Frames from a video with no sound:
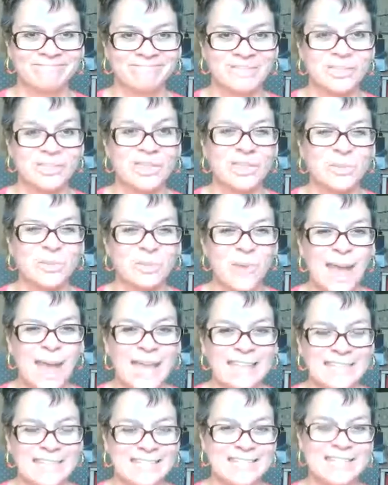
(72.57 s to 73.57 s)
Just
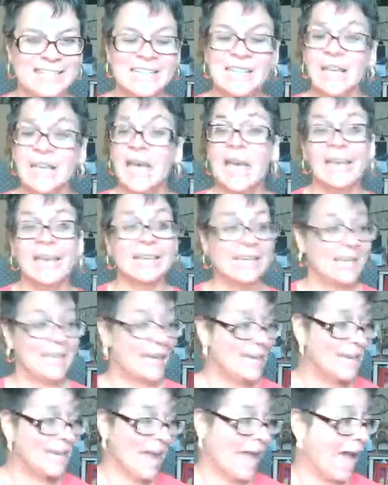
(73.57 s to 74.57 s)
write.
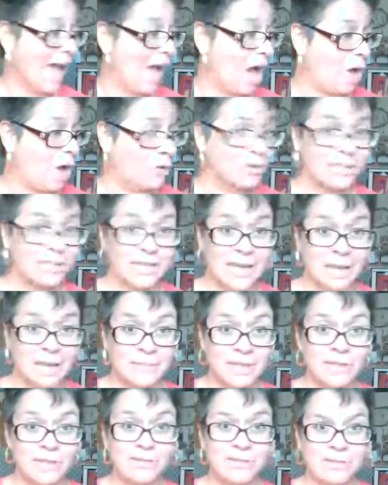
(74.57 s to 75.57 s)
Get out, and I'm
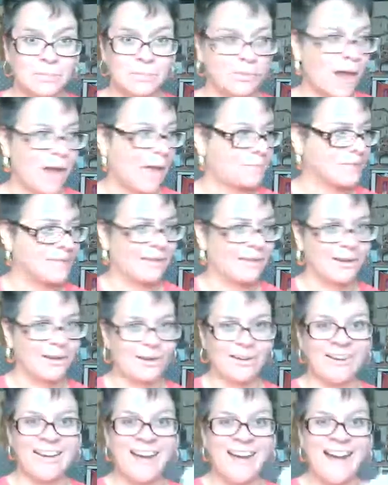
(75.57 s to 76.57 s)
going to use some props
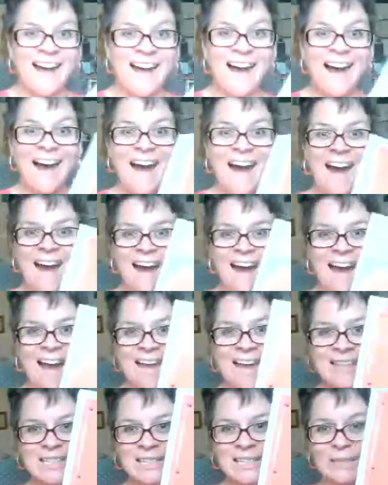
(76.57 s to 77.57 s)
here.
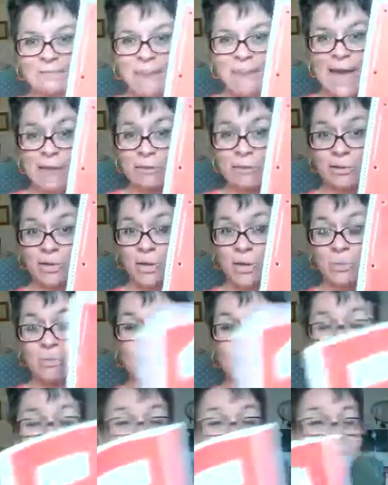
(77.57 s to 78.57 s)
Spiral
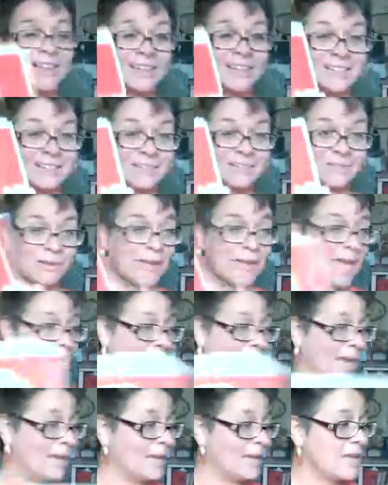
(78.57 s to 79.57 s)
notebook,
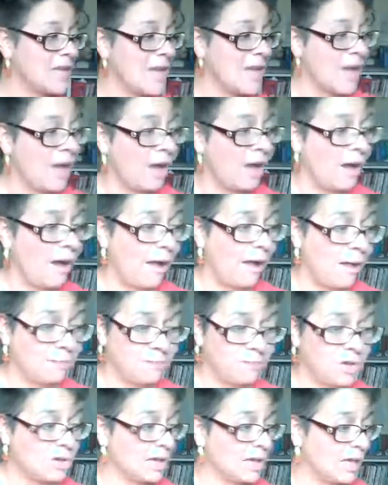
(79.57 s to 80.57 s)
okay?
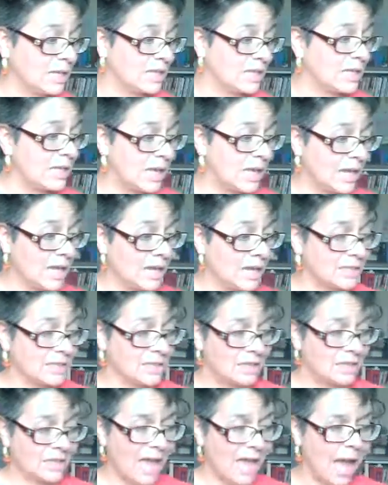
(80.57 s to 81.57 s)
You can get
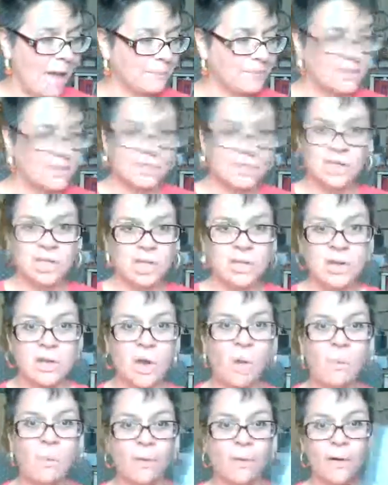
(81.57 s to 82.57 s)
the composition
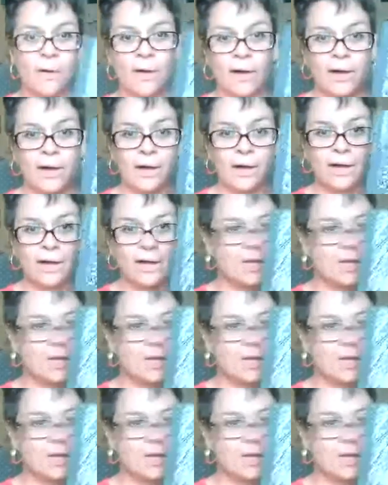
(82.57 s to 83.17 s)
notebook.